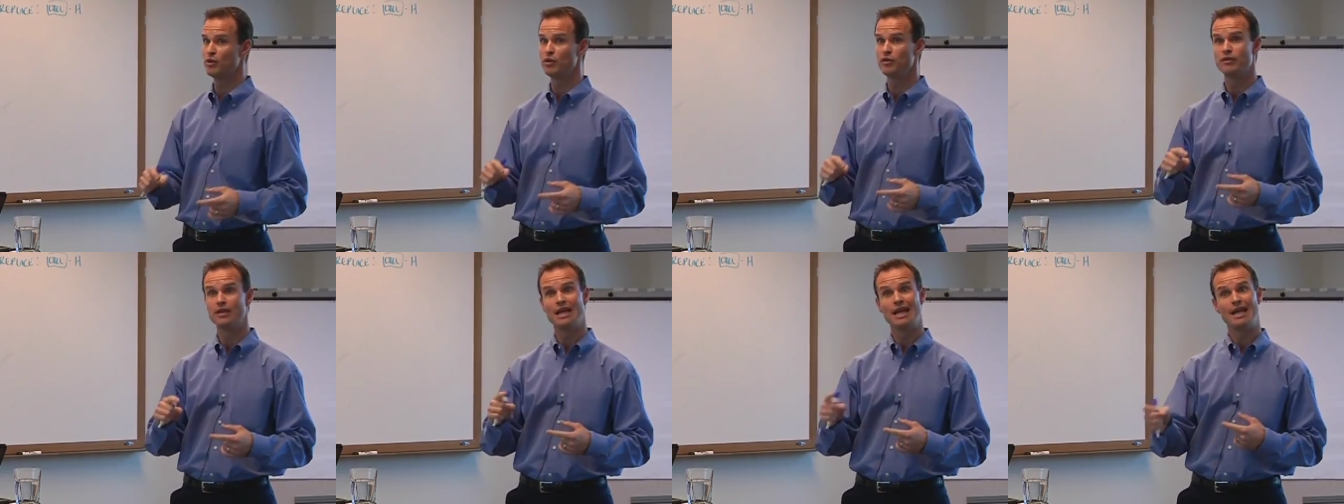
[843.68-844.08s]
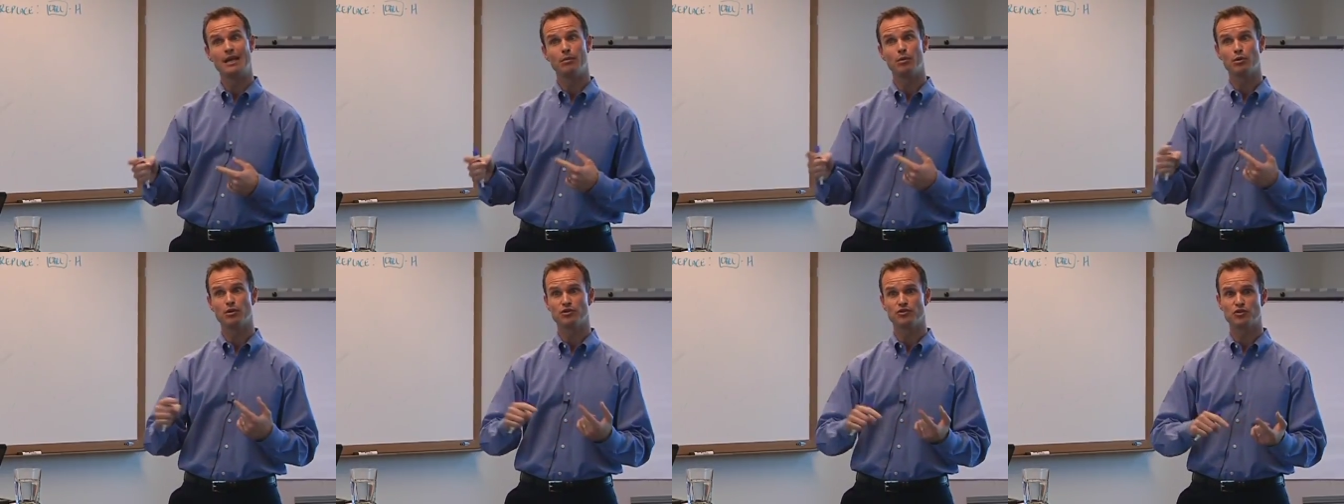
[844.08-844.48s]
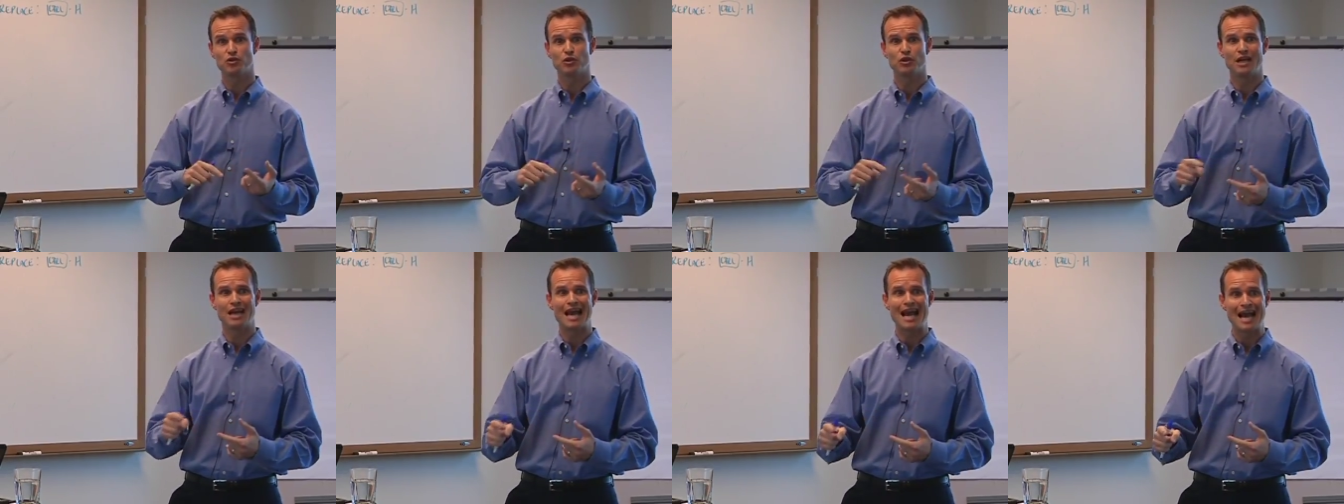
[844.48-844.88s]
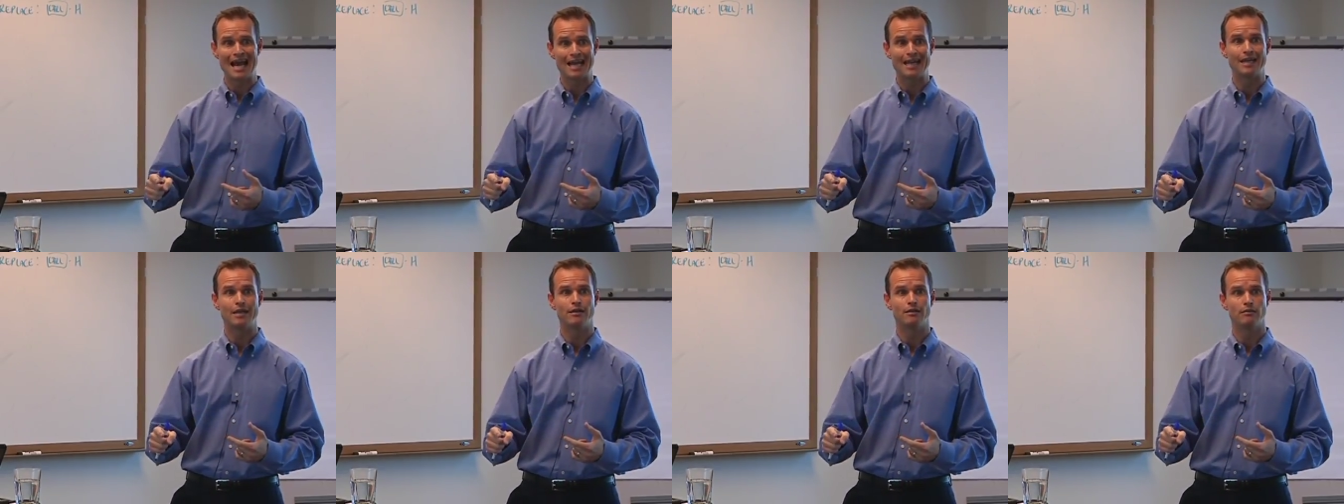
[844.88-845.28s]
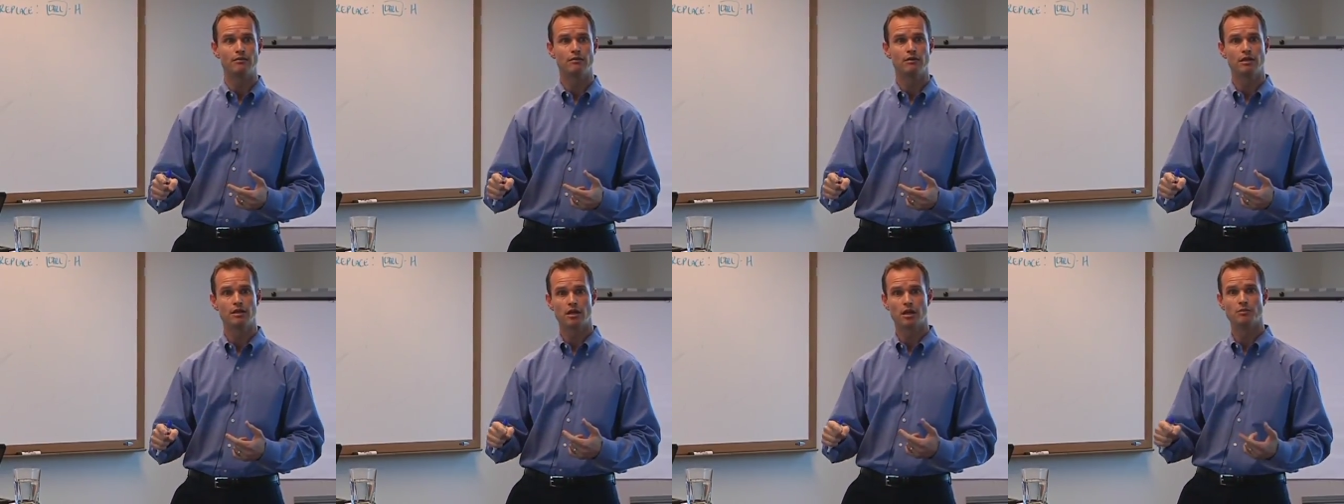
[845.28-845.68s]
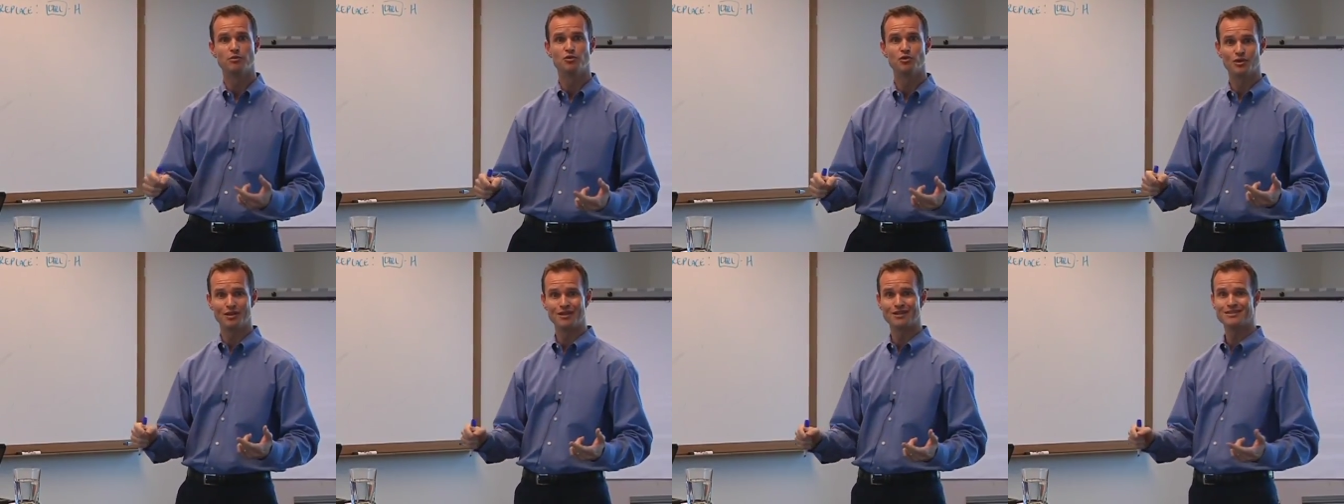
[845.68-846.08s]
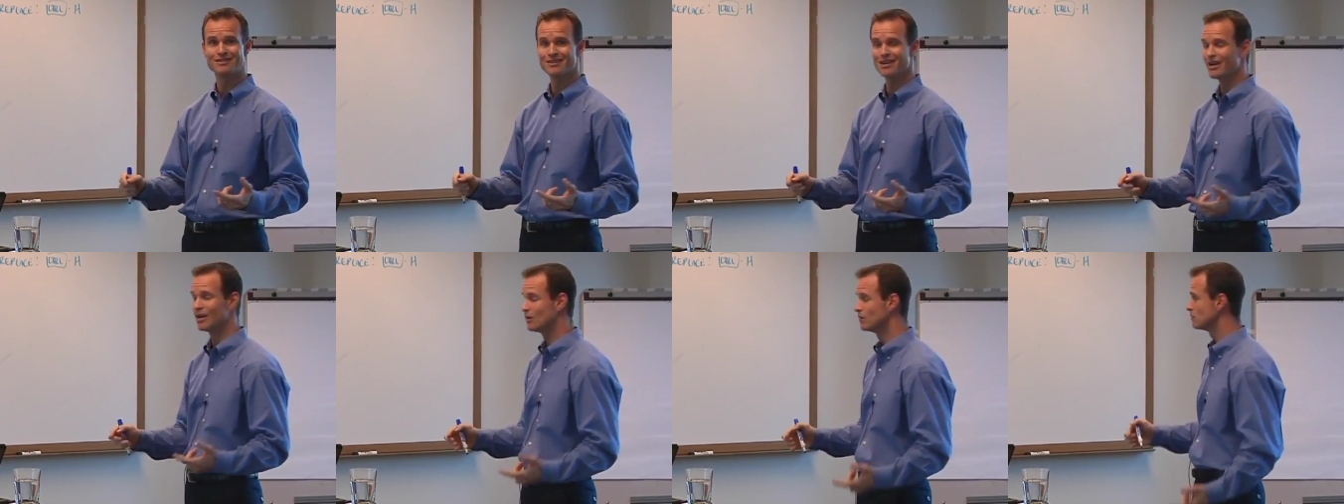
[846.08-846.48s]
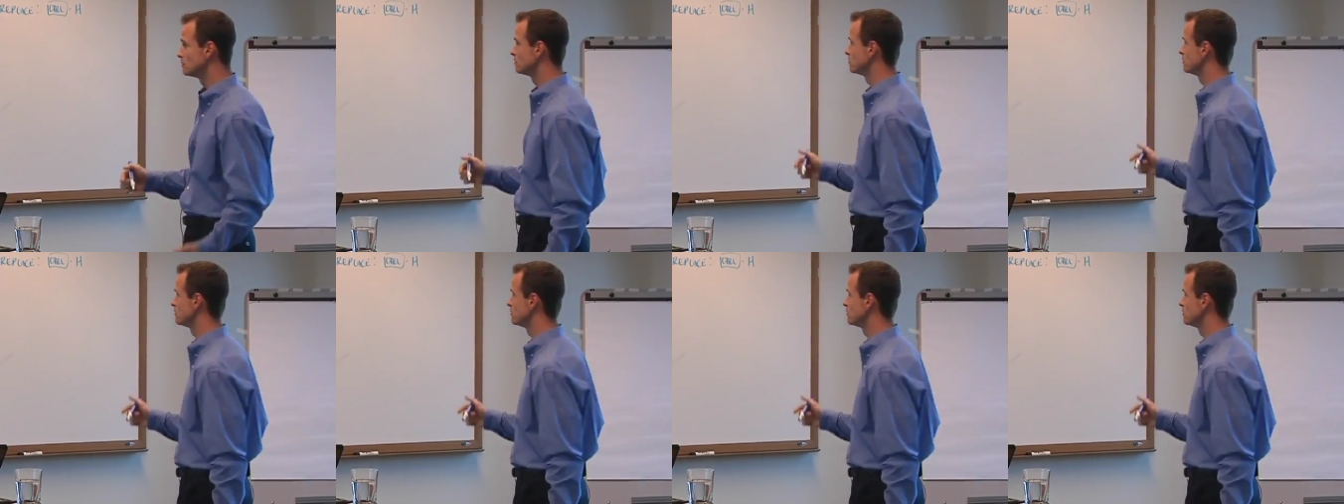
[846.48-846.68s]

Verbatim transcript: you've enabled a certain add-in that comes with Excel.